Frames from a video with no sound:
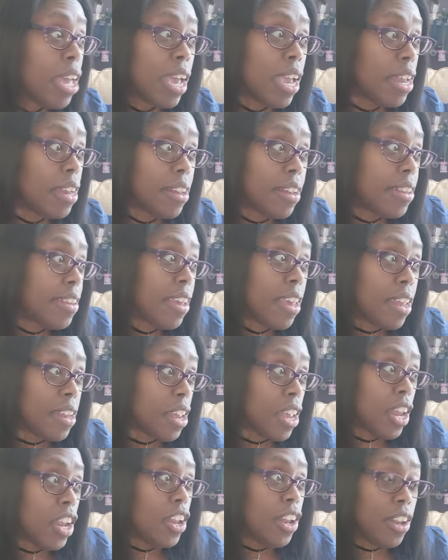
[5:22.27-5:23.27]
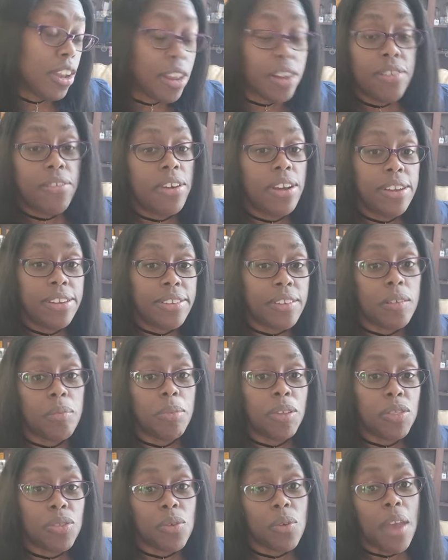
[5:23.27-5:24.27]
and it did. It literally took
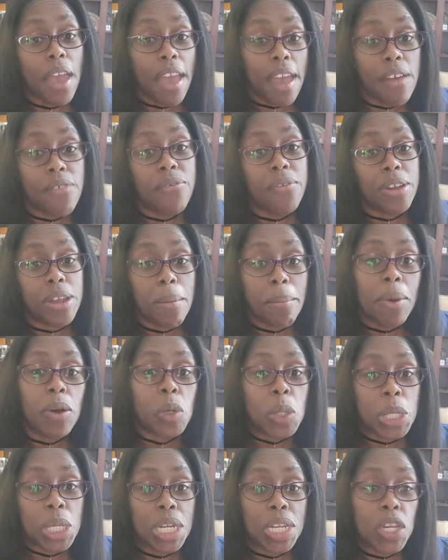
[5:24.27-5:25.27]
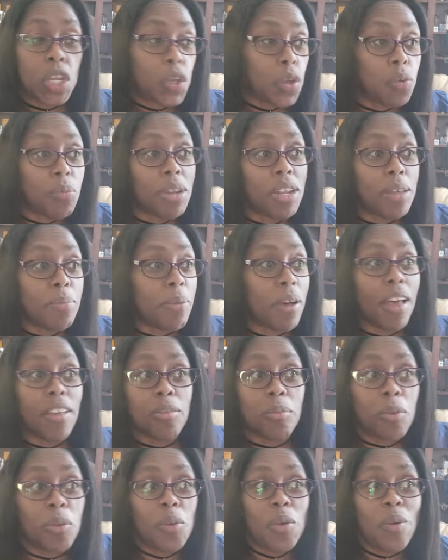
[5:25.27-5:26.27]
me through every emotion humanly
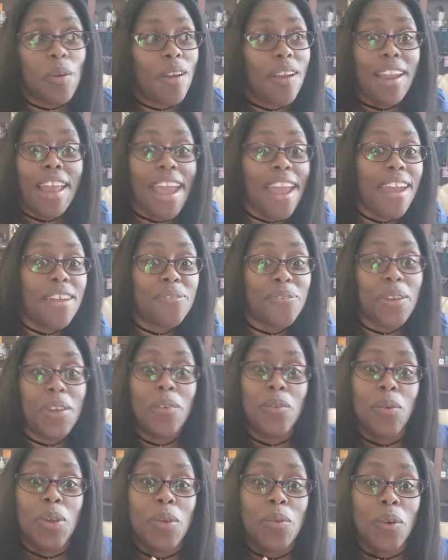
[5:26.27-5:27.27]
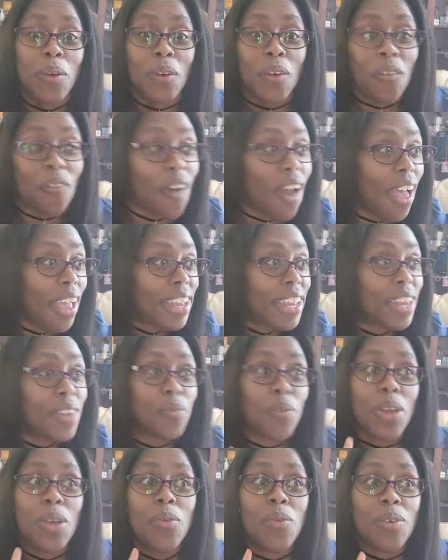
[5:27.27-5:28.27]
possible. We were laughing, we were
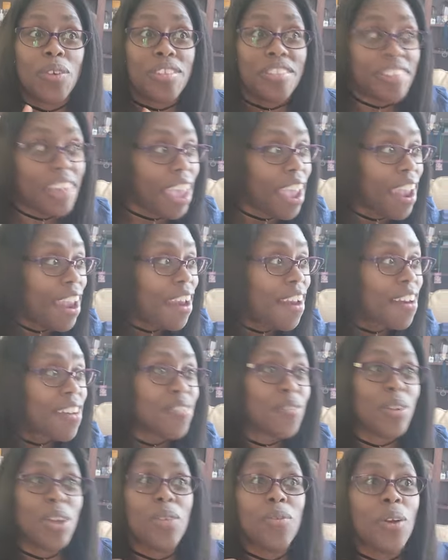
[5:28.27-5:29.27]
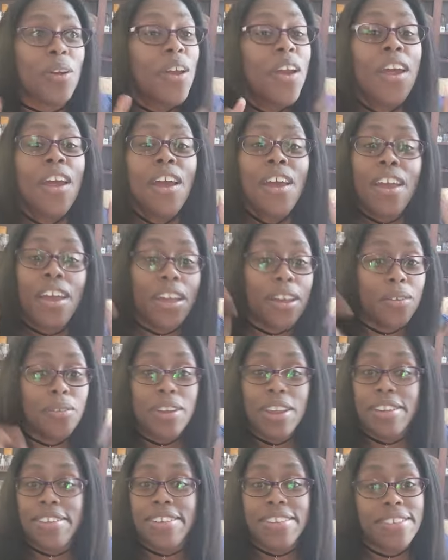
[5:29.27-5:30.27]
crying, we were scared, we were it
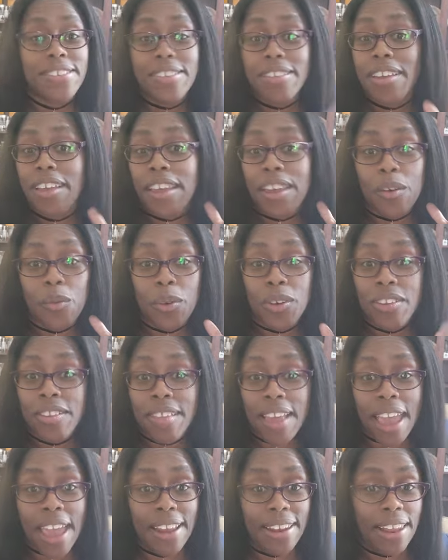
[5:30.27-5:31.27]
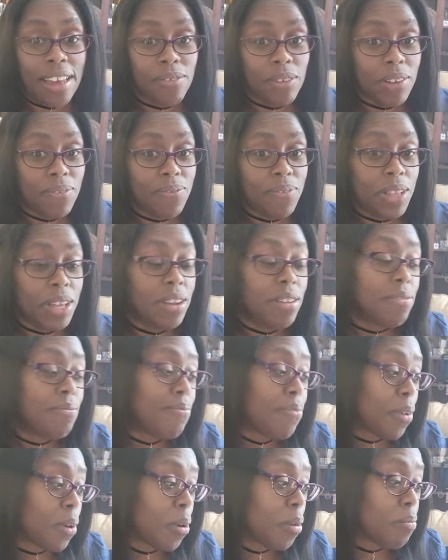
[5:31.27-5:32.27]
it just it was that level of fun
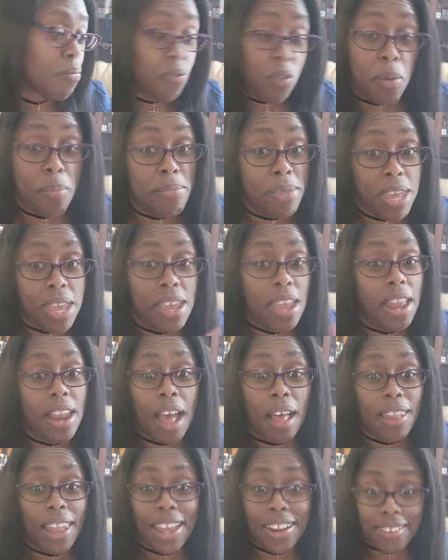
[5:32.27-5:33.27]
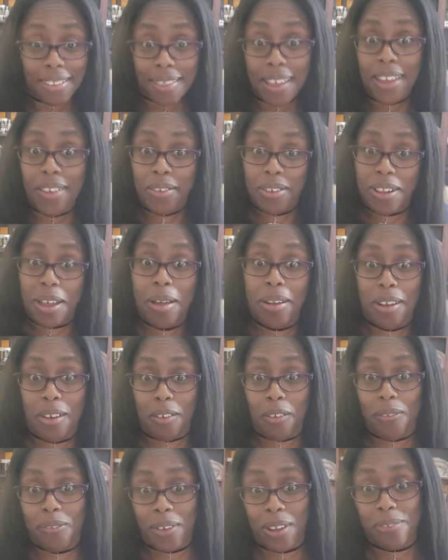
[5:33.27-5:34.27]
for for me. And I like to think it was their
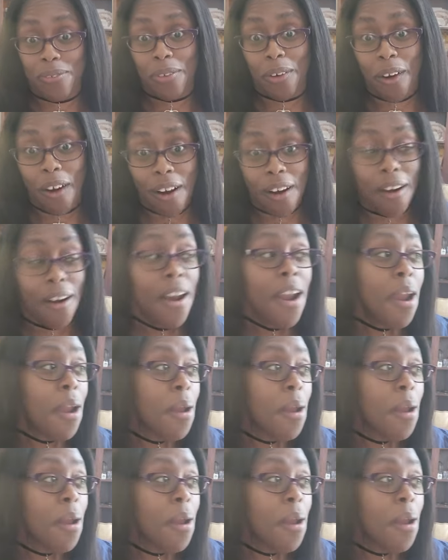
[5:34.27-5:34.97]
level of fun for her,